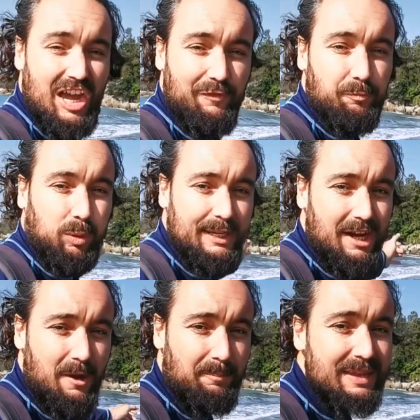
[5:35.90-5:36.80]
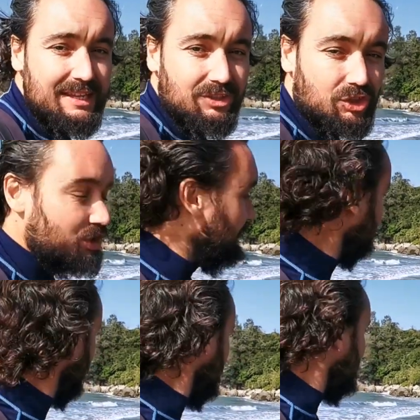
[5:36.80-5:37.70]
of Puyo Beach.
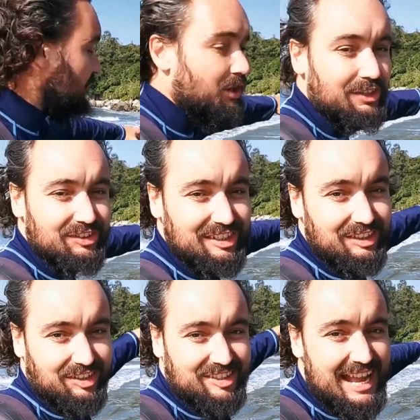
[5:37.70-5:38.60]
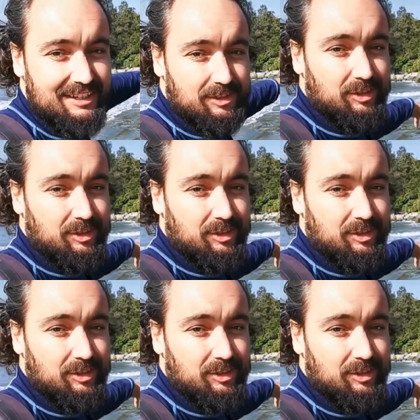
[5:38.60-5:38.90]
You can see the sand